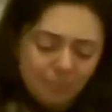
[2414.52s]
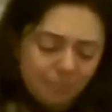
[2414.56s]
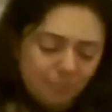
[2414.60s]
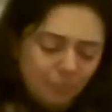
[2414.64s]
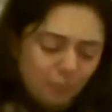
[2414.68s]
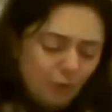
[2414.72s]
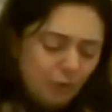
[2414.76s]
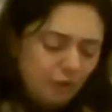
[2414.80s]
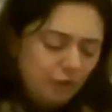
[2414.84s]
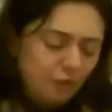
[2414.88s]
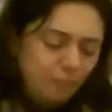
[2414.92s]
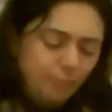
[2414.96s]

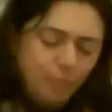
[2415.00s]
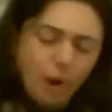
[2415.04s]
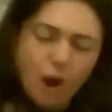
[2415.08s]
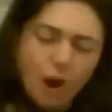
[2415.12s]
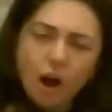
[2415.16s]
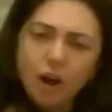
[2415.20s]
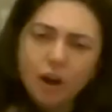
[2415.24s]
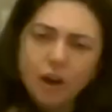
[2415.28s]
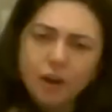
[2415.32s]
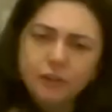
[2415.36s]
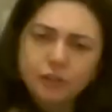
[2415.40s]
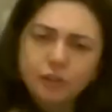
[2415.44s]

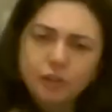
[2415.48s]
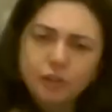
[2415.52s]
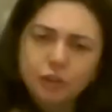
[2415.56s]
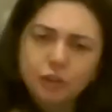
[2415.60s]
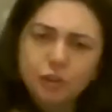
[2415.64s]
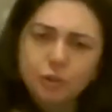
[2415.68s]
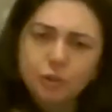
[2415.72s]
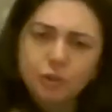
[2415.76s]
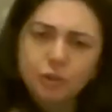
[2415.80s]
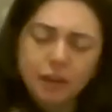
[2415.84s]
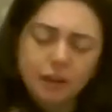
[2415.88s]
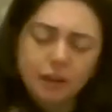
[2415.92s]
respond
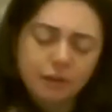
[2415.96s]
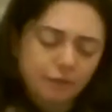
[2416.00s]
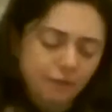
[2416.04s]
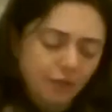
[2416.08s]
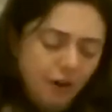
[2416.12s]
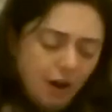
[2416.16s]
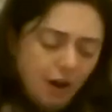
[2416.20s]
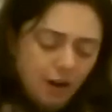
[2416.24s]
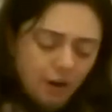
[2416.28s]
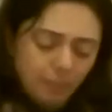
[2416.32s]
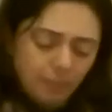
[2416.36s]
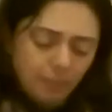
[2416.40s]
to the
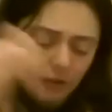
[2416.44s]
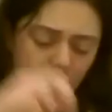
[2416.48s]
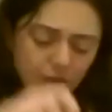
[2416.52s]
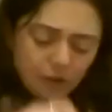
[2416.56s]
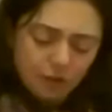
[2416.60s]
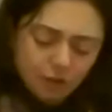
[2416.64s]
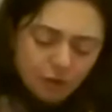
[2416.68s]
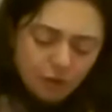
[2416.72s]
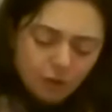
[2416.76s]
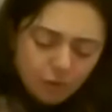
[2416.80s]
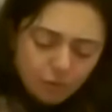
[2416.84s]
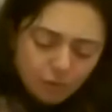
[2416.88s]
environment,
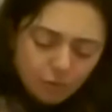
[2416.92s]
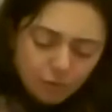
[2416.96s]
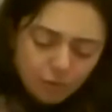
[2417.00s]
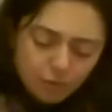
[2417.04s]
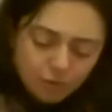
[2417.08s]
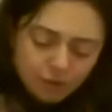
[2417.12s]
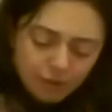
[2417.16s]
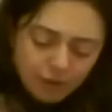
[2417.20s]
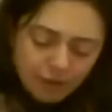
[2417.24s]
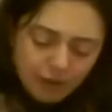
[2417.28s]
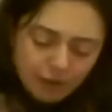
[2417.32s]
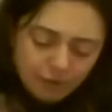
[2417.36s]

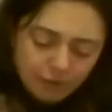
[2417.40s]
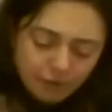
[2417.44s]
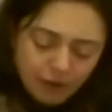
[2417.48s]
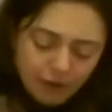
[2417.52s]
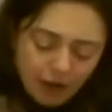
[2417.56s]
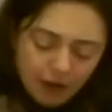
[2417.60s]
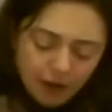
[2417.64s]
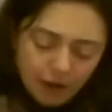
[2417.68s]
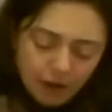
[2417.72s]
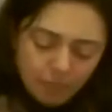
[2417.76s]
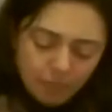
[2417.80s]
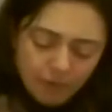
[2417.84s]
use the
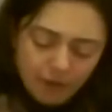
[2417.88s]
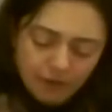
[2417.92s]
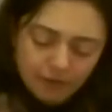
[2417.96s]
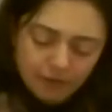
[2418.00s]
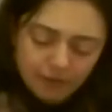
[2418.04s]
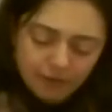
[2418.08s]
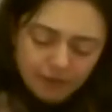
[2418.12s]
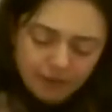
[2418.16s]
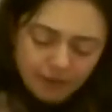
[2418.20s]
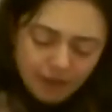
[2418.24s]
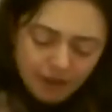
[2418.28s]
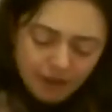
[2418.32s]

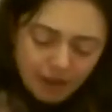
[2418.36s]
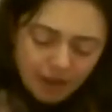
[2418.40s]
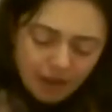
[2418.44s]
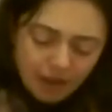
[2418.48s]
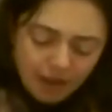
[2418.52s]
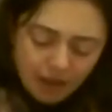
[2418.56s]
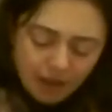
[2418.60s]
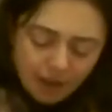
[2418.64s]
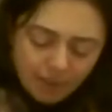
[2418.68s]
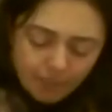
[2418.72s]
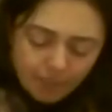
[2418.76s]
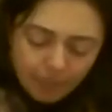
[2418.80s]
environment,
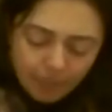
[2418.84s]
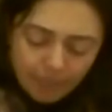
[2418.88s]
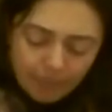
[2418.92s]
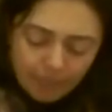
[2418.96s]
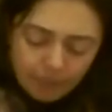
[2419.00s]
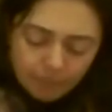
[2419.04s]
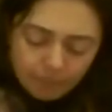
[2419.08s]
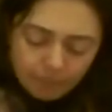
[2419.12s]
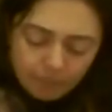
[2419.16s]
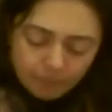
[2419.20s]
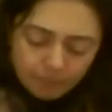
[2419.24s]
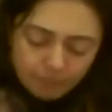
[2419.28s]

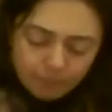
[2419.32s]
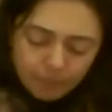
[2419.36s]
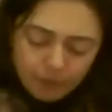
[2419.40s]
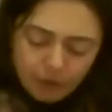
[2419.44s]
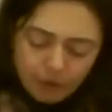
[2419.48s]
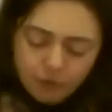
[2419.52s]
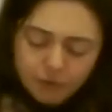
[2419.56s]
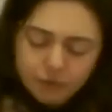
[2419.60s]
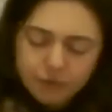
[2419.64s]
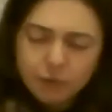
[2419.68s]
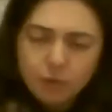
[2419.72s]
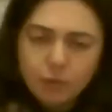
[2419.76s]
but
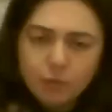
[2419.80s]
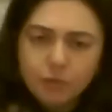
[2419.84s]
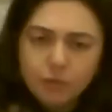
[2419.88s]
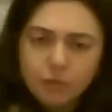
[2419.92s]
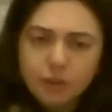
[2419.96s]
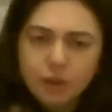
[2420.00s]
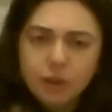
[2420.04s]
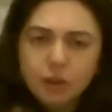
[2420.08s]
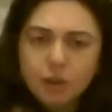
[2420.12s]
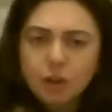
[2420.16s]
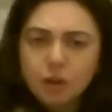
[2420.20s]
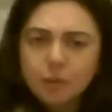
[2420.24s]
also
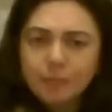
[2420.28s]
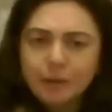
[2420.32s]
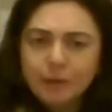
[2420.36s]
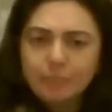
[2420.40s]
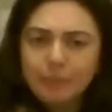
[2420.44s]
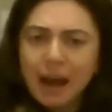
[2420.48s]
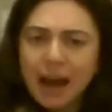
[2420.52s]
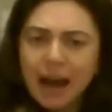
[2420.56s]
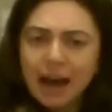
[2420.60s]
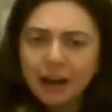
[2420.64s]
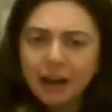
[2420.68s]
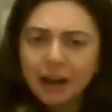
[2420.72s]
the human
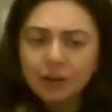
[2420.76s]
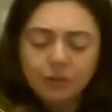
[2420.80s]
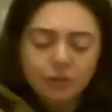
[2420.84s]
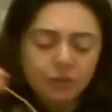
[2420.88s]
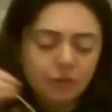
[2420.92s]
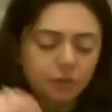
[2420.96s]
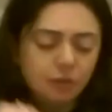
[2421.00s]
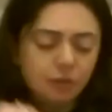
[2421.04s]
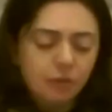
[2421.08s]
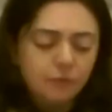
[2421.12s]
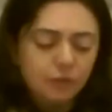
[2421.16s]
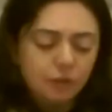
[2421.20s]

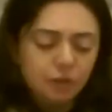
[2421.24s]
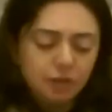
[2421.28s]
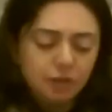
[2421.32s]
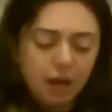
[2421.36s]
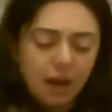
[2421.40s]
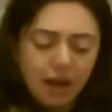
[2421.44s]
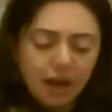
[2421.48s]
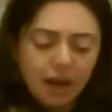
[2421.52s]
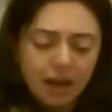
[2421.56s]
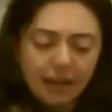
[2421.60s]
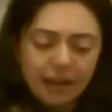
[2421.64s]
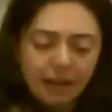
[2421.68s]
patterns over
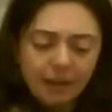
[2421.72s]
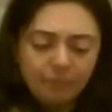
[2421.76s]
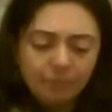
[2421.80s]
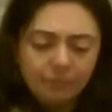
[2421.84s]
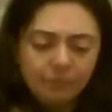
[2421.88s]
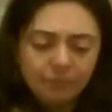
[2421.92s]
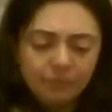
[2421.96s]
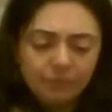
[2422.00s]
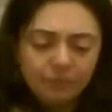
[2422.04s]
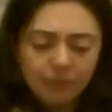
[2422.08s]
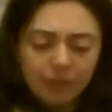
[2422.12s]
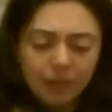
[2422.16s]
time.
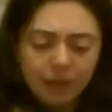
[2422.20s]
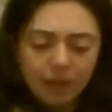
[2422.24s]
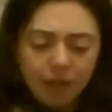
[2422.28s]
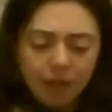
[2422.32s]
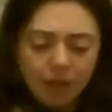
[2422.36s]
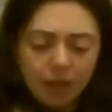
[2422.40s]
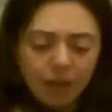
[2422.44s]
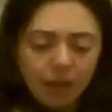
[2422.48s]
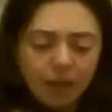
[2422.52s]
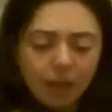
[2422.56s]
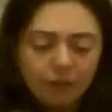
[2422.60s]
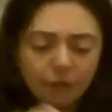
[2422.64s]

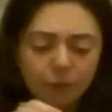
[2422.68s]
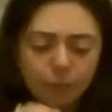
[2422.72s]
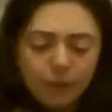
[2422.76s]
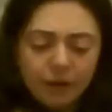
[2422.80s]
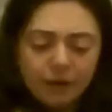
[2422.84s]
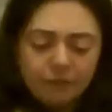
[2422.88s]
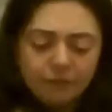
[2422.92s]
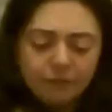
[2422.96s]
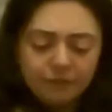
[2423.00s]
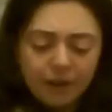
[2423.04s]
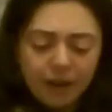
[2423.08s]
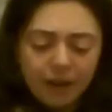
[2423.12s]
If
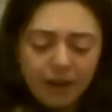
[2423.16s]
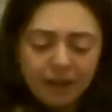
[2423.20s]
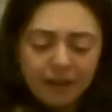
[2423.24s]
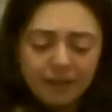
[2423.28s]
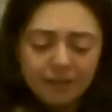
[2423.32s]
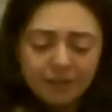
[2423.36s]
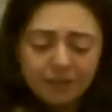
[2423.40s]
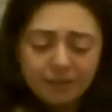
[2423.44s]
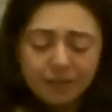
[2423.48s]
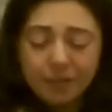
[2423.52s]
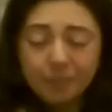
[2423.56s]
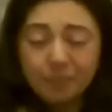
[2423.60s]
we
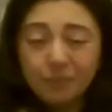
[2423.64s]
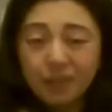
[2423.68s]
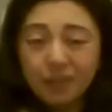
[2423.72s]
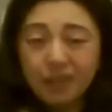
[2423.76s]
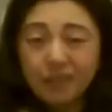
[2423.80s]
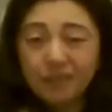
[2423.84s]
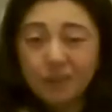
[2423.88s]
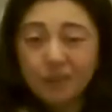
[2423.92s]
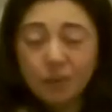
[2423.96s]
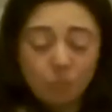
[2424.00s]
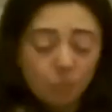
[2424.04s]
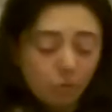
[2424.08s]
find
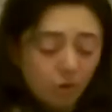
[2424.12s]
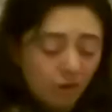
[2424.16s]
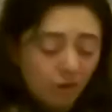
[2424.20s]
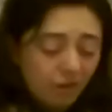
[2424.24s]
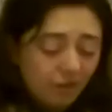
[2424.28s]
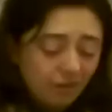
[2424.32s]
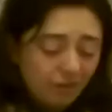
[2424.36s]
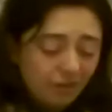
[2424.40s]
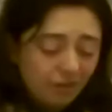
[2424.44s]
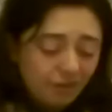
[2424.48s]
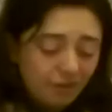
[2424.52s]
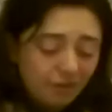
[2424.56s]
something that
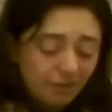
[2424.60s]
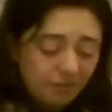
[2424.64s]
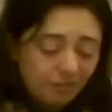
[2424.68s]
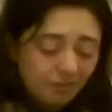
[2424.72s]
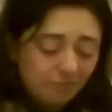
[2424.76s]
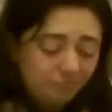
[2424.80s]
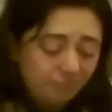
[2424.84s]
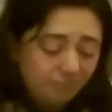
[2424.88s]
works,